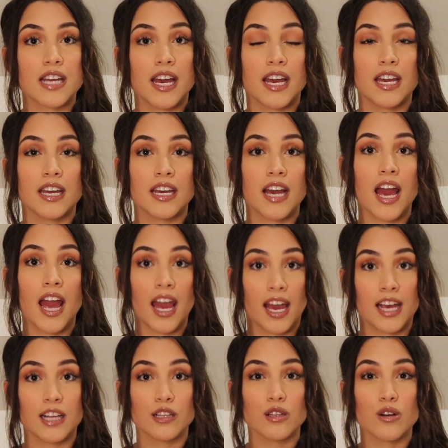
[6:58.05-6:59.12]
a
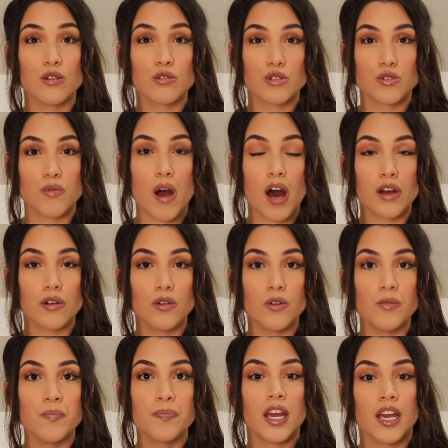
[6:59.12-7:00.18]
halo
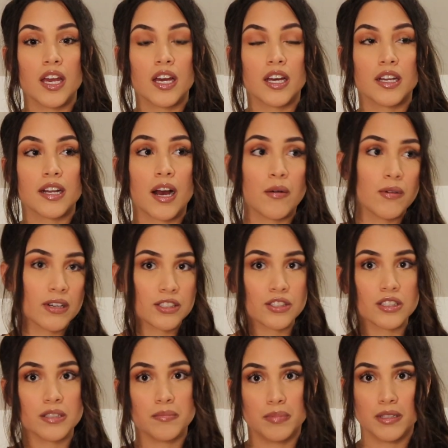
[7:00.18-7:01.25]
swaddle, and I will
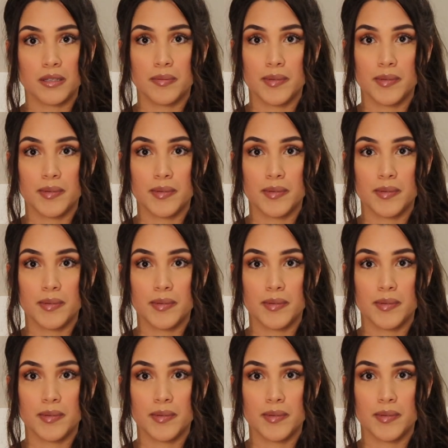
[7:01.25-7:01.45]
actually put a